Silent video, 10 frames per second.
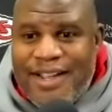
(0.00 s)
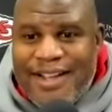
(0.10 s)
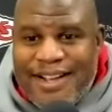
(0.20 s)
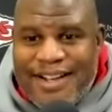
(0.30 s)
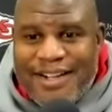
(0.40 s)

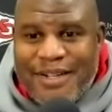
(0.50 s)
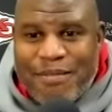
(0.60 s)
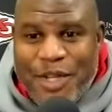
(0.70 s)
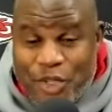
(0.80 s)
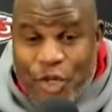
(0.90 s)
Um,
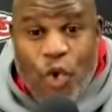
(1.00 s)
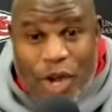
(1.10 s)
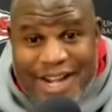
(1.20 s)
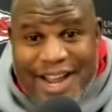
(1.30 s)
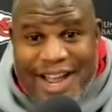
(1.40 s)
he's a
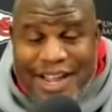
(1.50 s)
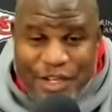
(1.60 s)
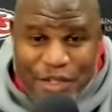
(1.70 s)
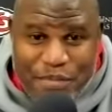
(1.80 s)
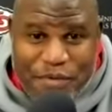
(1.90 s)
great guy.
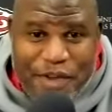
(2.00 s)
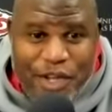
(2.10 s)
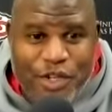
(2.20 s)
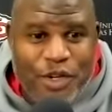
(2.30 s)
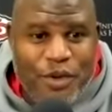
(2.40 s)
He's a
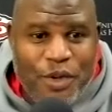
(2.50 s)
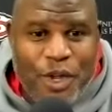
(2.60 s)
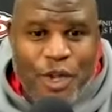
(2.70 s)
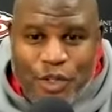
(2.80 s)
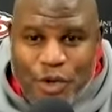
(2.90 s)
professional.
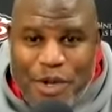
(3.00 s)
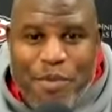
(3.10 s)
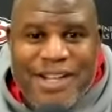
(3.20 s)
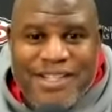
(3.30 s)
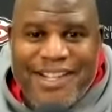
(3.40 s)
So he
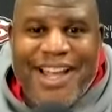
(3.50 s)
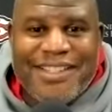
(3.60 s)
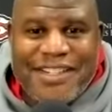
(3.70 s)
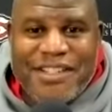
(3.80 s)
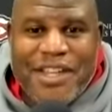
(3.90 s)
brings a lot
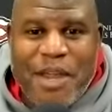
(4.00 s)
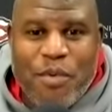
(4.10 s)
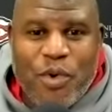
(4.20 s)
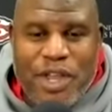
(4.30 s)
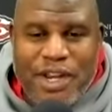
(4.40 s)
to the
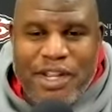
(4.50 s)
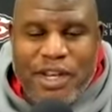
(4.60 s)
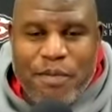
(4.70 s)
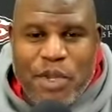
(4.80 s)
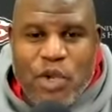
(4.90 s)
table. And the,
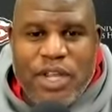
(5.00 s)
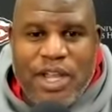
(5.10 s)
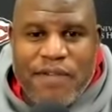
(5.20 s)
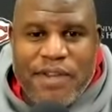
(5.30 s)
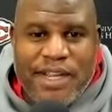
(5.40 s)
and the beauty
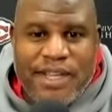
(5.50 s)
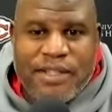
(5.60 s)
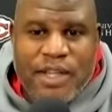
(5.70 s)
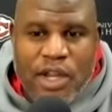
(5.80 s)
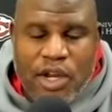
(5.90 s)
of it
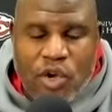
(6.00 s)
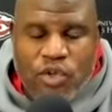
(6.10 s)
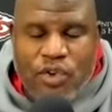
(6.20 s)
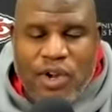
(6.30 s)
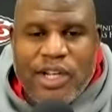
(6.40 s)
is,
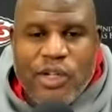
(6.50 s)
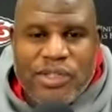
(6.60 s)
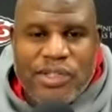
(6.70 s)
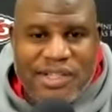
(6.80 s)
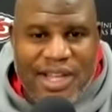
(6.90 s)
Coach Greg
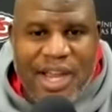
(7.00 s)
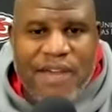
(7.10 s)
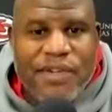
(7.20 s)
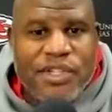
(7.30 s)
Lewis does a heck of a